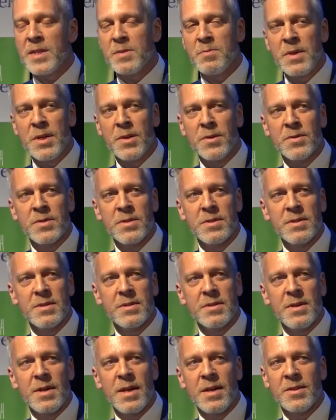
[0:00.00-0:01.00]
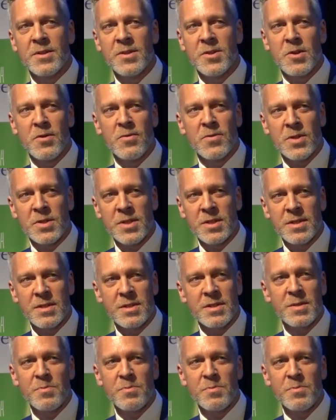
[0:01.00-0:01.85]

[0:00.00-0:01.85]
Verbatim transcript: these meals and the service